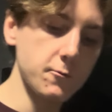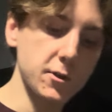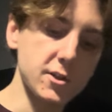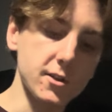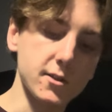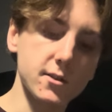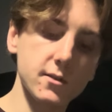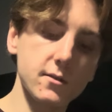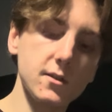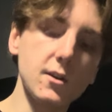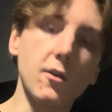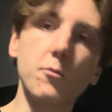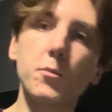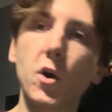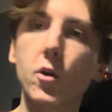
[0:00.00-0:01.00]
which is,
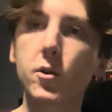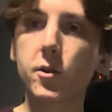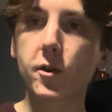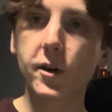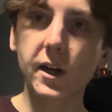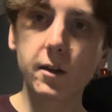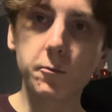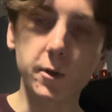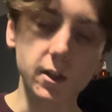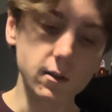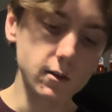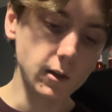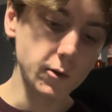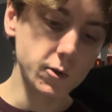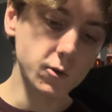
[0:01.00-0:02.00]
partnering with
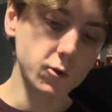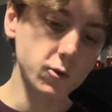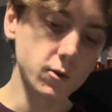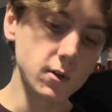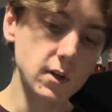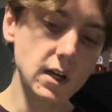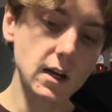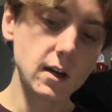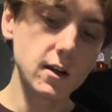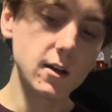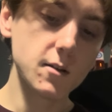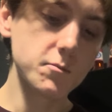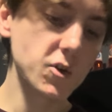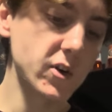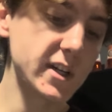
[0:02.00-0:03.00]
local
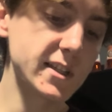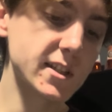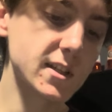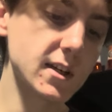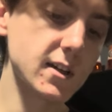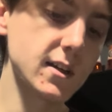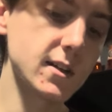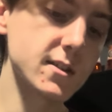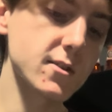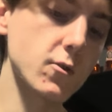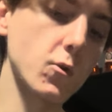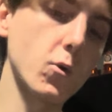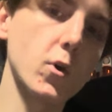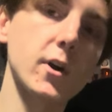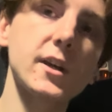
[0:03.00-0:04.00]
baristas,
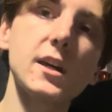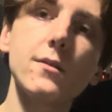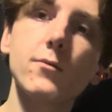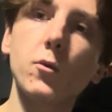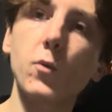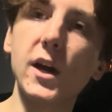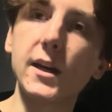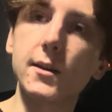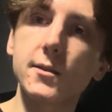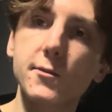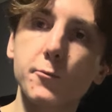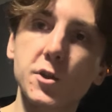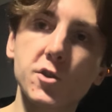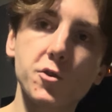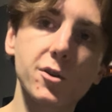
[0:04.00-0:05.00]
or giveaways,
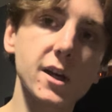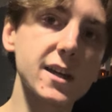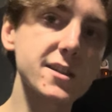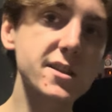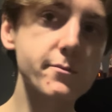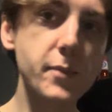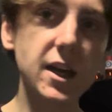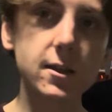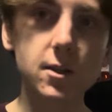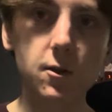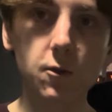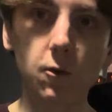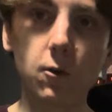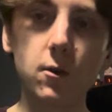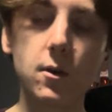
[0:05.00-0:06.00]
which create
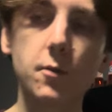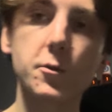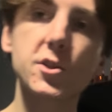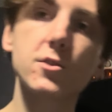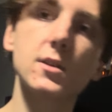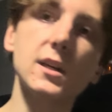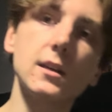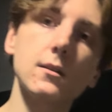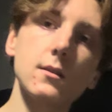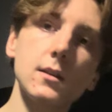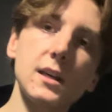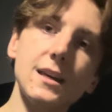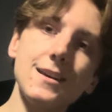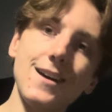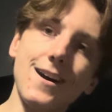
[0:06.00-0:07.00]
spectacle, which then
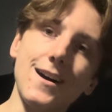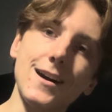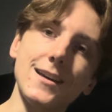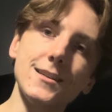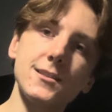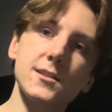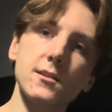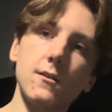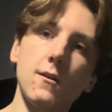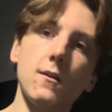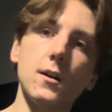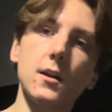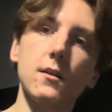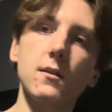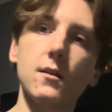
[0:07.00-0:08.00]
get eyes
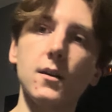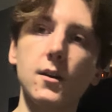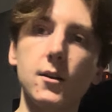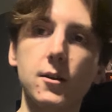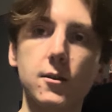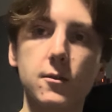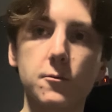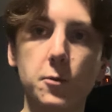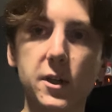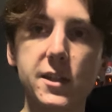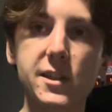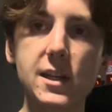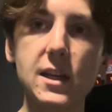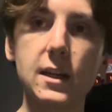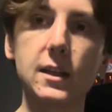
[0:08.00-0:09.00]
on what
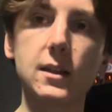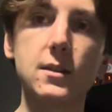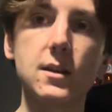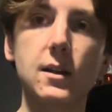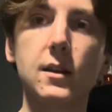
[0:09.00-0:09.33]
is needed.